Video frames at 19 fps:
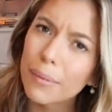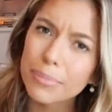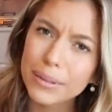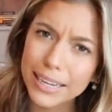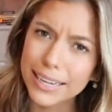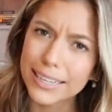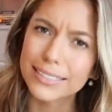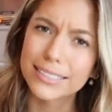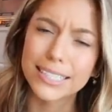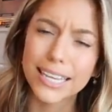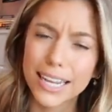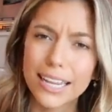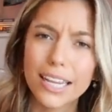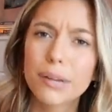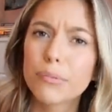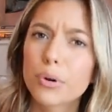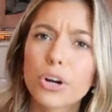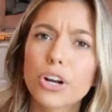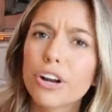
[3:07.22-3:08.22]
please, get a
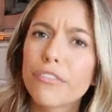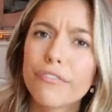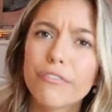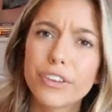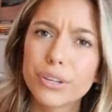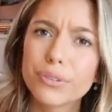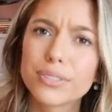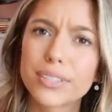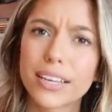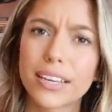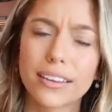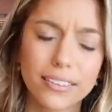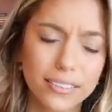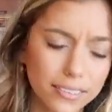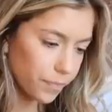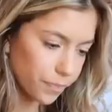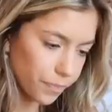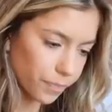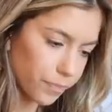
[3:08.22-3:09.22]
little more
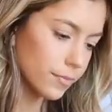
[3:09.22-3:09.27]
confusing.